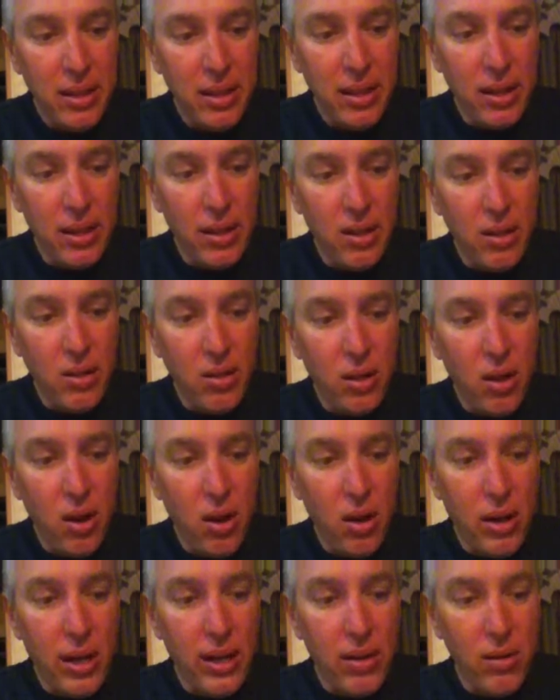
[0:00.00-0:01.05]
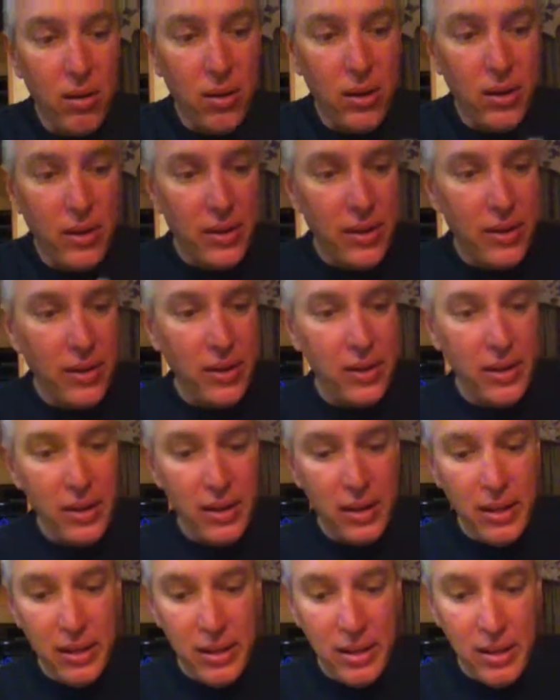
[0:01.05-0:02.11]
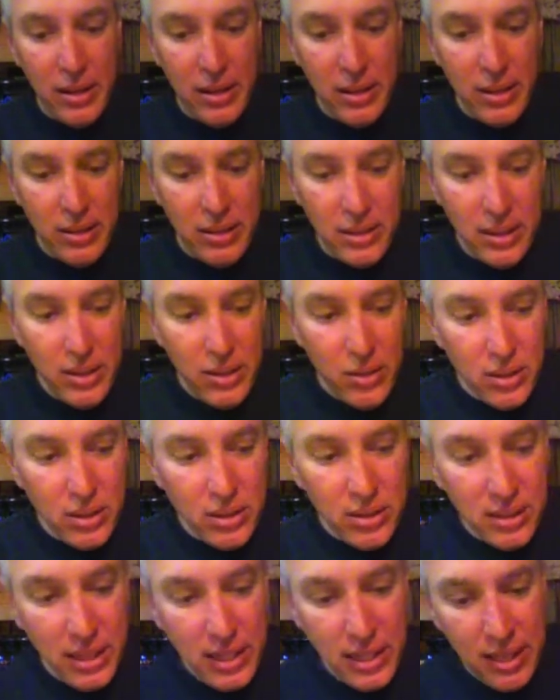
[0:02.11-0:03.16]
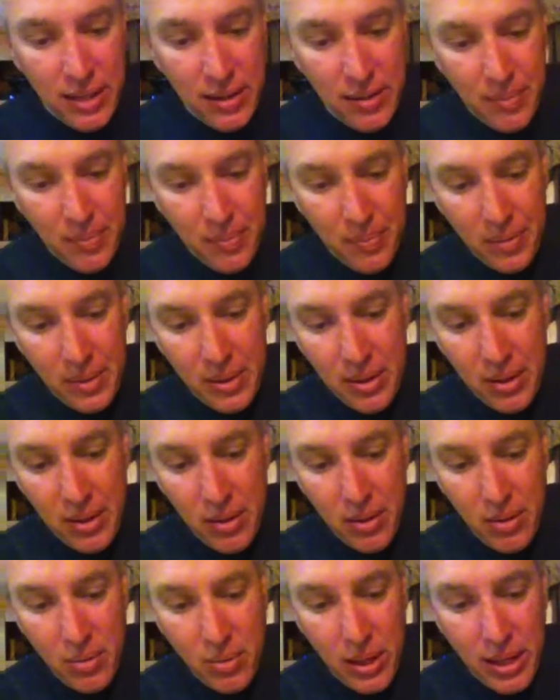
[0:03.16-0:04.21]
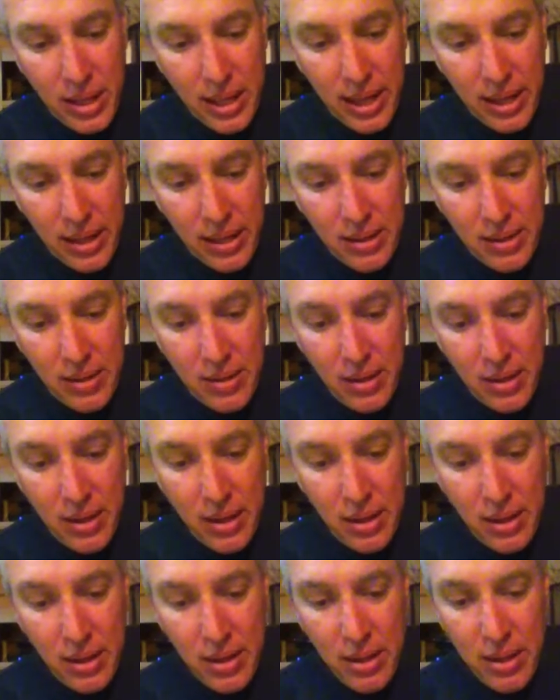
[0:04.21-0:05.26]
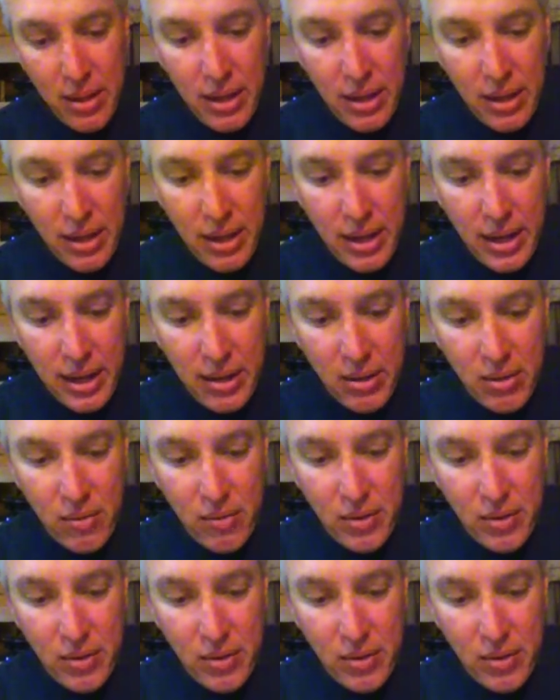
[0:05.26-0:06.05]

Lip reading: get a little caulk here, and see, you can see the way that connector